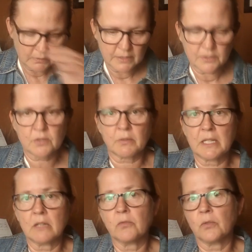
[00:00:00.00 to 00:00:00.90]
is
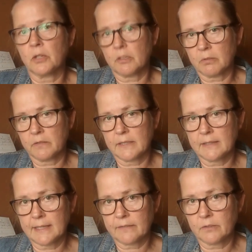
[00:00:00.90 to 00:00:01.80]
screening for to prevent
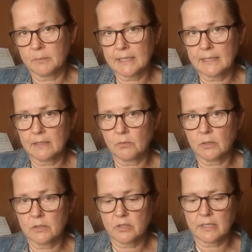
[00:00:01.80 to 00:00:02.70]
that from getting into
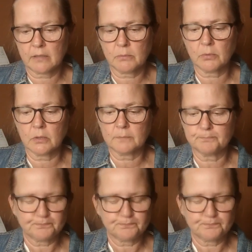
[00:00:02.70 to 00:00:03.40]
our genetic pool.